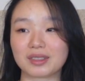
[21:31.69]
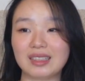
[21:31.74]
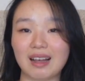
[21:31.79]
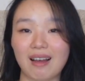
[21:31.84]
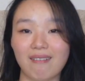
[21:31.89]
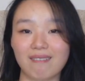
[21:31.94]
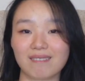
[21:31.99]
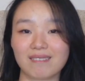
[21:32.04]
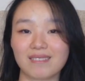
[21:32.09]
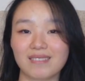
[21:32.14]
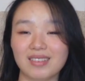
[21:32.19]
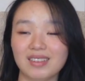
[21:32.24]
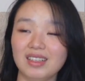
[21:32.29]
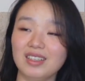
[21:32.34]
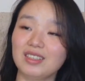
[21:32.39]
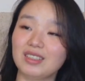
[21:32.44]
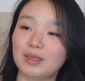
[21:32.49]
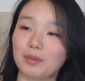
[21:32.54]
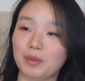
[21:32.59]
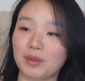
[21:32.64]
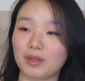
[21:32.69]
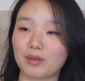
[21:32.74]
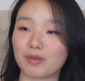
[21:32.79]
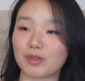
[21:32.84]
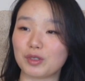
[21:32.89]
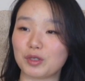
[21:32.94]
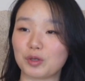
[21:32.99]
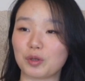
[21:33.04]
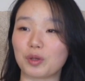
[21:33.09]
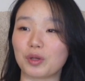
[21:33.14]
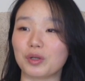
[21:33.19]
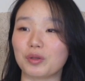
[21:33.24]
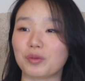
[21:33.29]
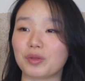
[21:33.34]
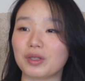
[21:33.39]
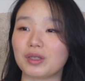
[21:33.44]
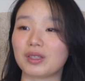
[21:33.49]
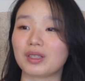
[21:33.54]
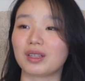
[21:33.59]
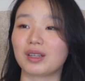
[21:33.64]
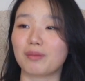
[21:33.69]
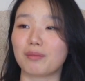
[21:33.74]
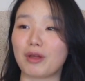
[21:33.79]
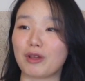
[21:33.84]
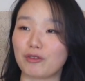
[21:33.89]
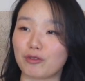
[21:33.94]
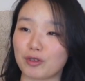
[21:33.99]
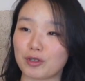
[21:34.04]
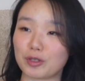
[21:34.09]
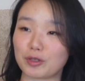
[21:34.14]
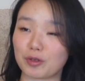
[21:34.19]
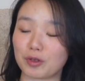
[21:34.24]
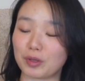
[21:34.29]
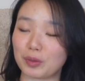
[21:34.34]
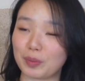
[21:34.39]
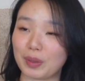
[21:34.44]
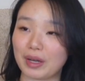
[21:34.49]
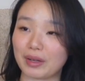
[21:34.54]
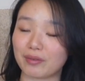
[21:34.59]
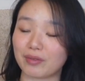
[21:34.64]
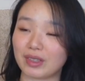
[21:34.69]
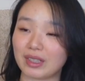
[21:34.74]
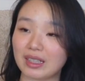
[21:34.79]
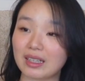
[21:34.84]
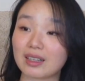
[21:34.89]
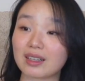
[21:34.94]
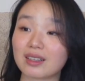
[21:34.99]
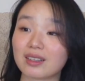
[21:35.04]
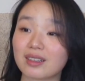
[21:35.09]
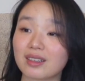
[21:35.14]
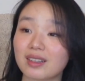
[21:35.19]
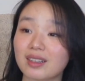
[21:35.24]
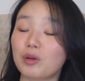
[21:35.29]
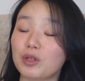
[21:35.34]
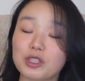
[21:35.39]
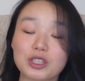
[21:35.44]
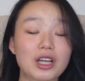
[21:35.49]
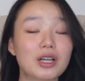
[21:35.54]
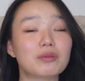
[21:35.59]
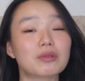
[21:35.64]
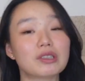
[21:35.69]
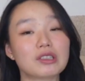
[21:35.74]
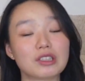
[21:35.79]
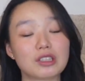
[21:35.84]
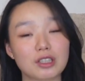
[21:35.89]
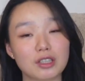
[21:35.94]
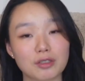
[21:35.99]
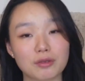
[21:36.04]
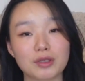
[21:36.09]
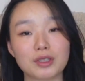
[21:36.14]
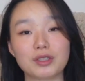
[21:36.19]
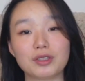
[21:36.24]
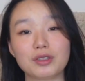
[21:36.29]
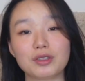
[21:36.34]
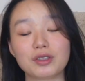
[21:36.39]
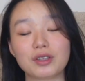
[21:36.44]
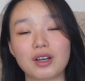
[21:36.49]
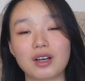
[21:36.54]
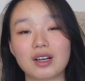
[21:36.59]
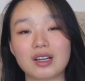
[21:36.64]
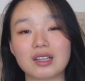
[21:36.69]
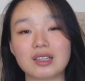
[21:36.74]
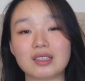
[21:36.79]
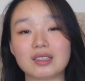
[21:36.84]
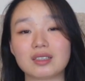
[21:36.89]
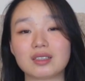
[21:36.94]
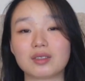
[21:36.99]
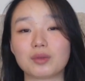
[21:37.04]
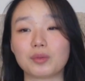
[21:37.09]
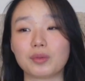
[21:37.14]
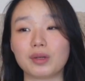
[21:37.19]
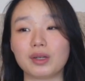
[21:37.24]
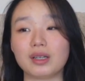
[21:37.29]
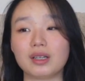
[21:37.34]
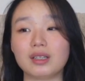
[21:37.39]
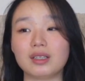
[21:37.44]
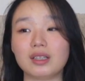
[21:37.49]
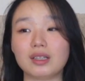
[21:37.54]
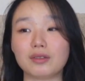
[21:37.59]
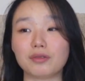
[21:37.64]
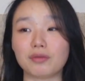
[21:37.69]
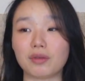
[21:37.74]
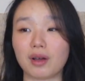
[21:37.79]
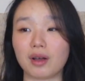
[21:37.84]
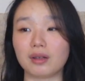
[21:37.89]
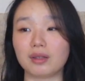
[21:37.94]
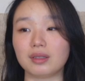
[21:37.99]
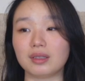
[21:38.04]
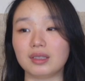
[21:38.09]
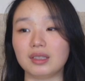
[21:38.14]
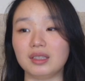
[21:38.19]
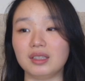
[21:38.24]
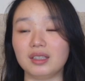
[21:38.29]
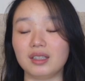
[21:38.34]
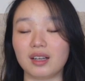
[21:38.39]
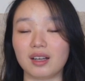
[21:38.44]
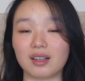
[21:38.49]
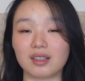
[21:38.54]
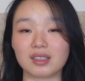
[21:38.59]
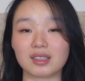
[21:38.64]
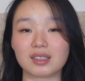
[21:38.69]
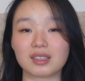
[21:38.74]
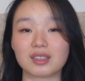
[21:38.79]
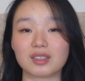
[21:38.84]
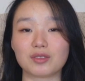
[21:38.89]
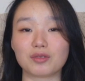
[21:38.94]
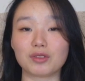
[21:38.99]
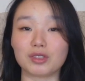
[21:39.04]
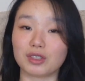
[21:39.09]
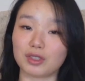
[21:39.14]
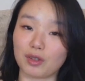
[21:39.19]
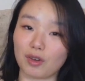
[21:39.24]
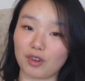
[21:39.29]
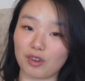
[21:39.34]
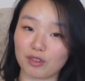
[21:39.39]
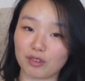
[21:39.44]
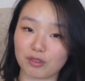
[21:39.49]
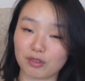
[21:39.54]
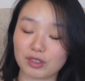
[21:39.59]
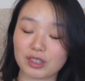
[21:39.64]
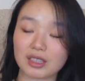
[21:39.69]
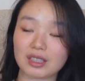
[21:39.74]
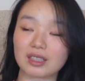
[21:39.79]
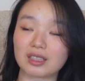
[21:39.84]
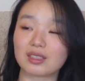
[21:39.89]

Yeah, there's a bit of a story with my first color bag of the year, which I will share with you guys when it finally gets resolved.